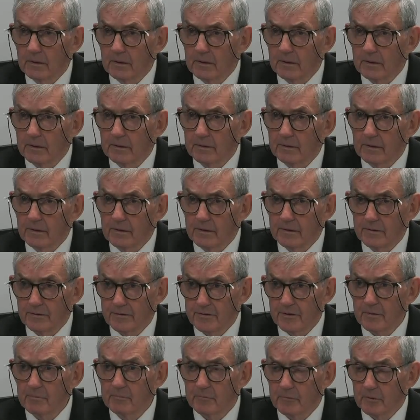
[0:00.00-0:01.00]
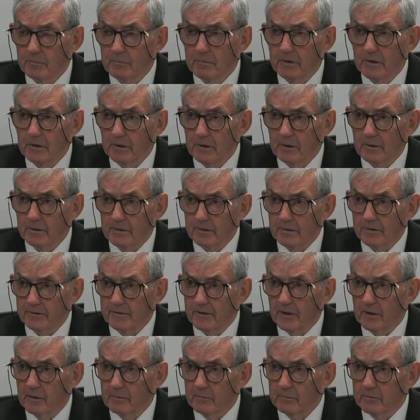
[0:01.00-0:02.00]
He seemed to me at the
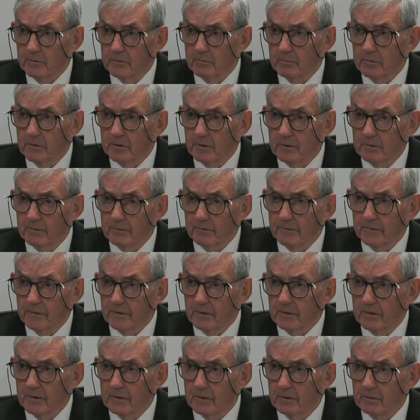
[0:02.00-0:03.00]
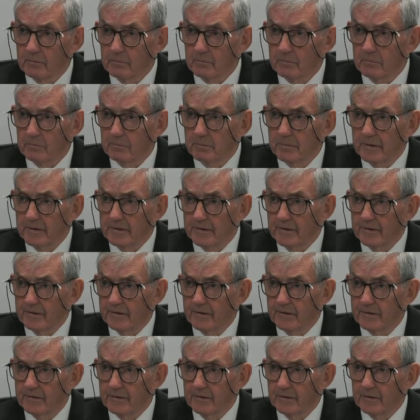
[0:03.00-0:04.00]
time to be fairly bedded
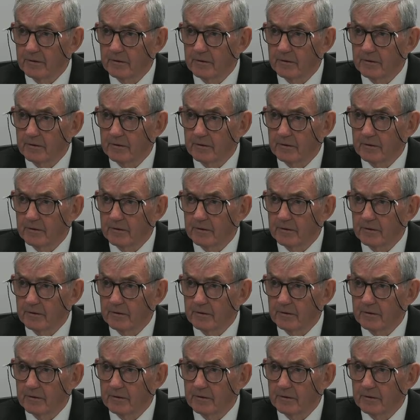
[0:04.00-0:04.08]
in.